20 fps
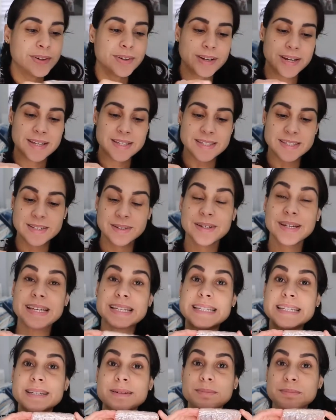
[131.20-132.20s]
okay, so
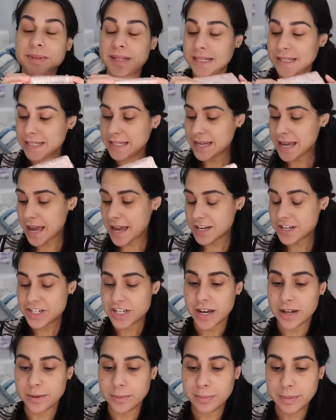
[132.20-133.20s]
it's a mini
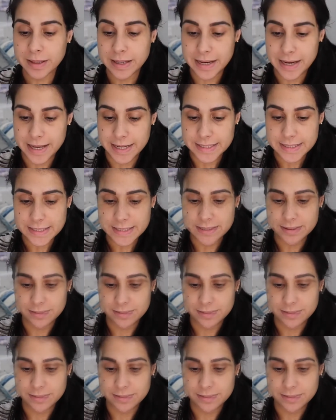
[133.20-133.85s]
eyeshadow palette.